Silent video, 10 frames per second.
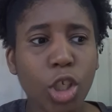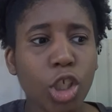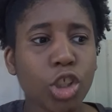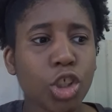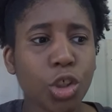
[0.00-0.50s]

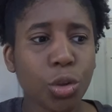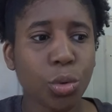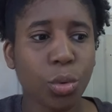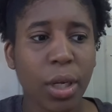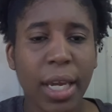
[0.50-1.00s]

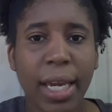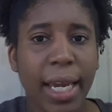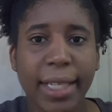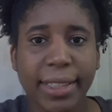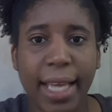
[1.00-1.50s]
Two
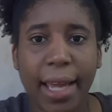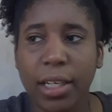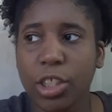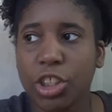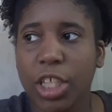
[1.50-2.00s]
is that
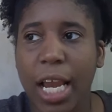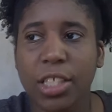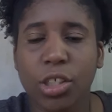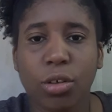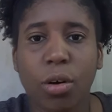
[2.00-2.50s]
she has
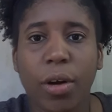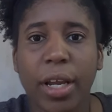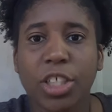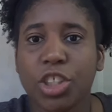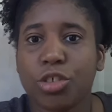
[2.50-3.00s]
to grow,
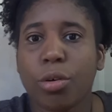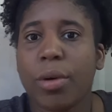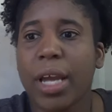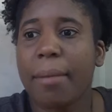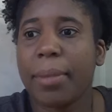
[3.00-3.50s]
she's
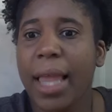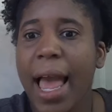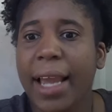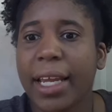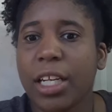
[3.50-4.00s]
growing up
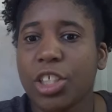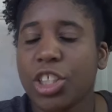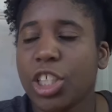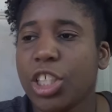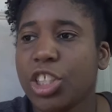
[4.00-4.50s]
black, and
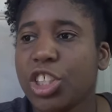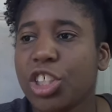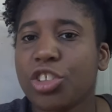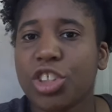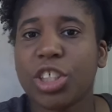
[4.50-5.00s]

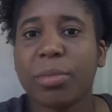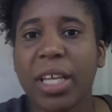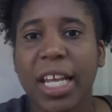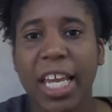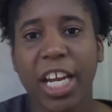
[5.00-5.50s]
children should be
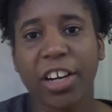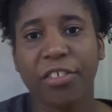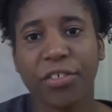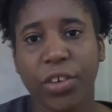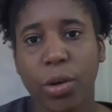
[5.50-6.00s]
in a
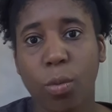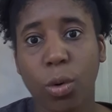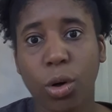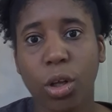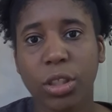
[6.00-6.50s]
carefree
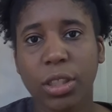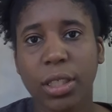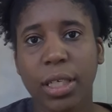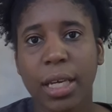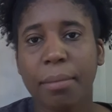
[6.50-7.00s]
world.
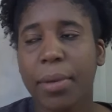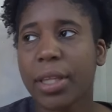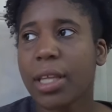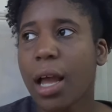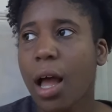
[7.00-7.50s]
But
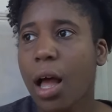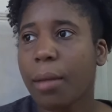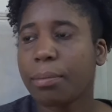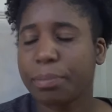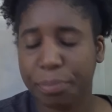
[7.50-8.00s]

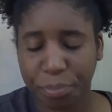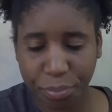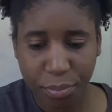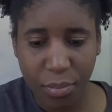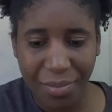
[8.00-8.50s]

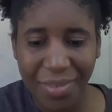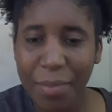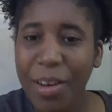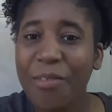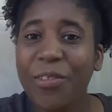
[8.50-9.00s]

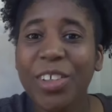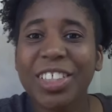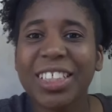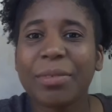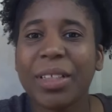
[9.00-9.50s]

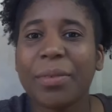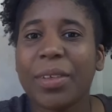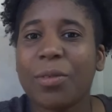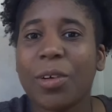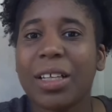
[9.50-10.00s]
unfortunately, we live in
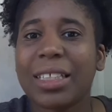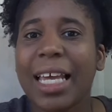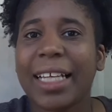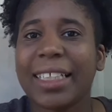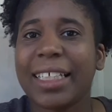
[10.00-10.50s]
a world
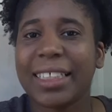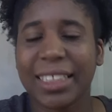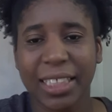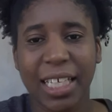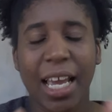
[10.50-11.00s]
like this.
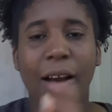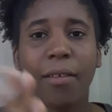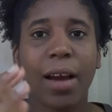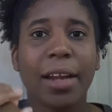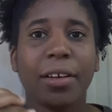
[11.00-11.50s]

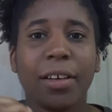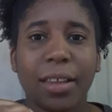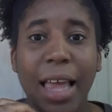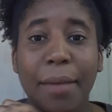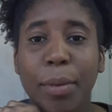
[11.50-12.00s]
I know a
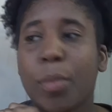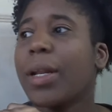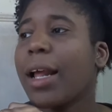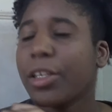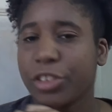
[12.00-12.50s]
lot of people may
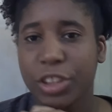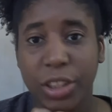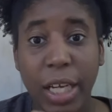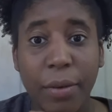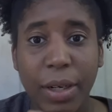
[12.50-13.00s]
not
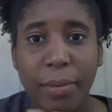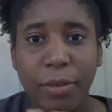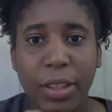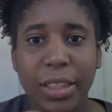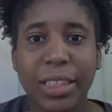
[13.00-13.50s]
understand what I'm
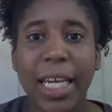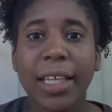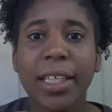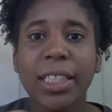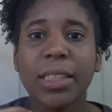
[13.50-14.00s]
going to say
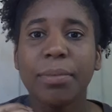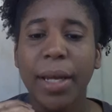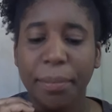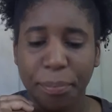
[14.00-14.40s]
this, but